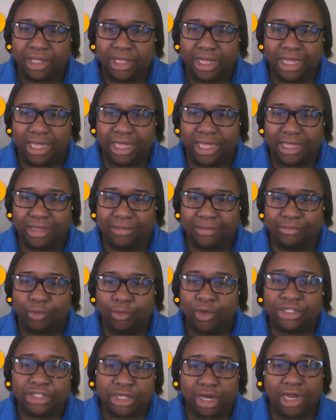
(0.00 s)

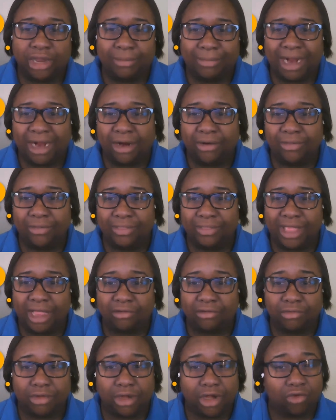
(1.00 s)
we're talking about
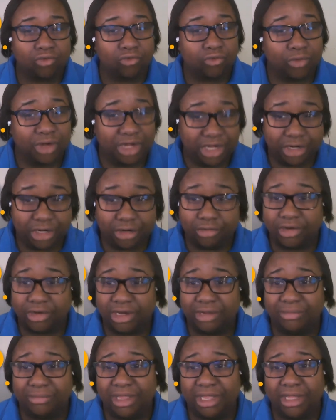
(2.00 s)
a written
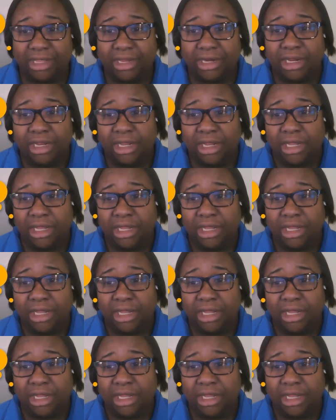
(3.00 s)
agreement